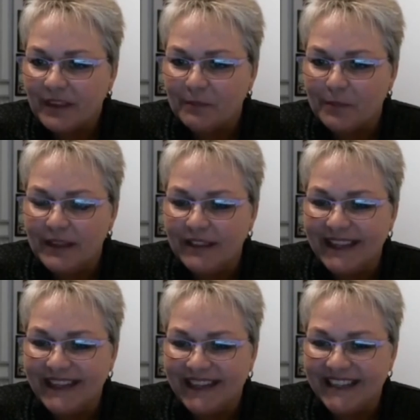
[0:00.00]
Be there,
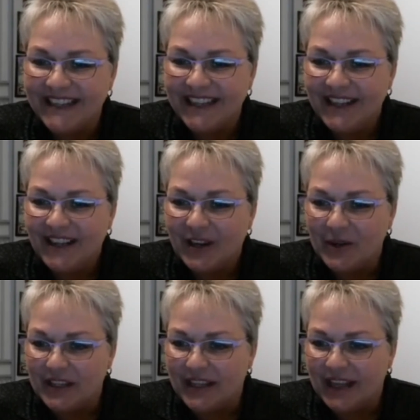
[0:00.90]
done it. Oh,
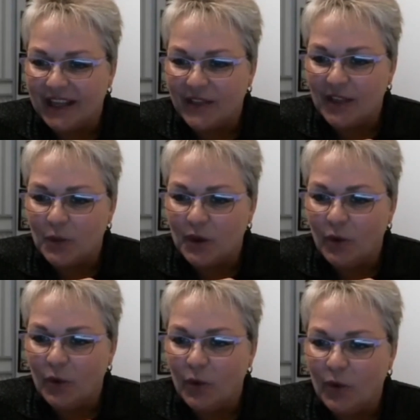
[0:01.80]
yeah, I think we
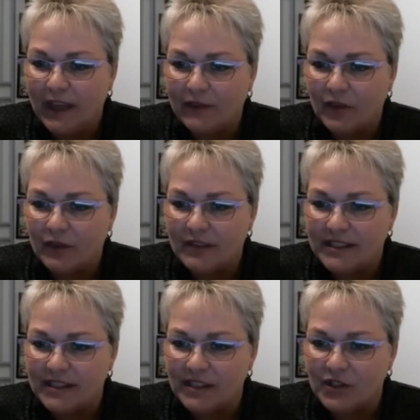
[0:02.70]
all have gotten the
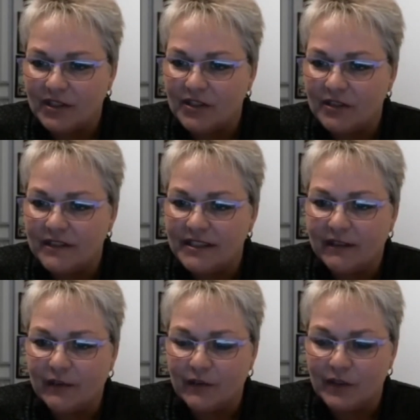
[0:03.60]
T-shirt. Service
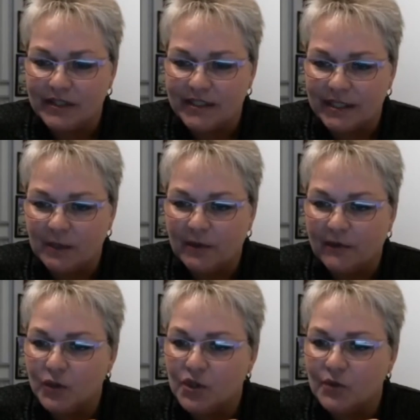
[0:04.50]
level versus deeper,
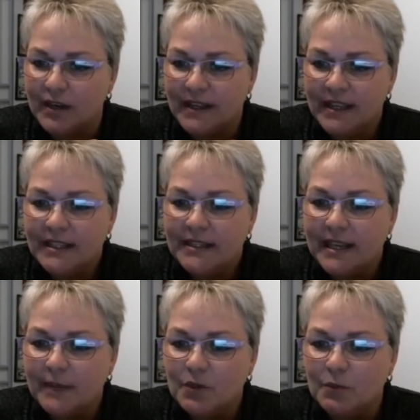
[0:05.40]
for sure.
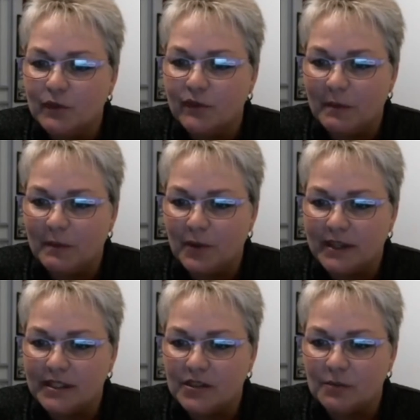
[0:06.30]
Time to move from
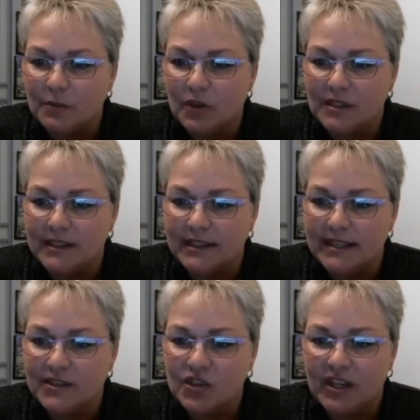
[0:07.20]
apprentice to master.
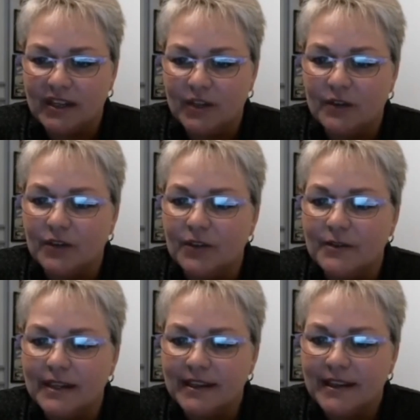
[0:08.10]
Yes, Jenny, you can do it.